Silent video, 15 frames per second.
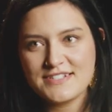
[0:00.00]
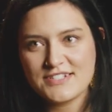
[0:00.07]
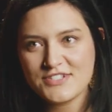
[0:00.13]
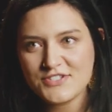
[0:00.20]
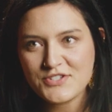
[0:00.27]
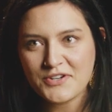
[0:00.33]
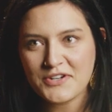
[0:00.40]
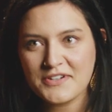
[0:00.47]
to
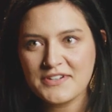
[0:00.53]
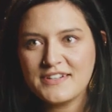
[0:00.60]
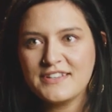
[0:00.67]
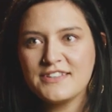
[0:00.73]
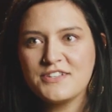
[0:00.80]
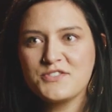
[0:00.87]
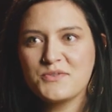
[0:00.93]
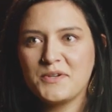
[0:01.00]
start
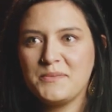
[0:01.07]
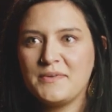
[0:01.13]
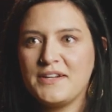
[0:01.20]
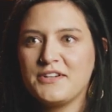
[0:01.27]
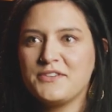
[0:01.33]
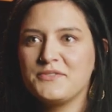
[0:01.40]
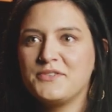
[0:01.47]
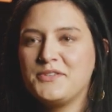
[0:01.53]
in the
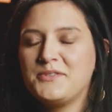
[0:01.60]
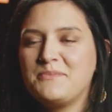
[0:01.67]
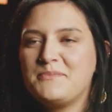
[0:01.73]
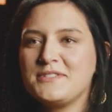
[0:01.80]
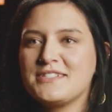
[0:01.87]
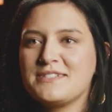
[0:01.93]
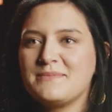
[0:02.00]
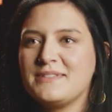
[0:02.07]
Joymaker room just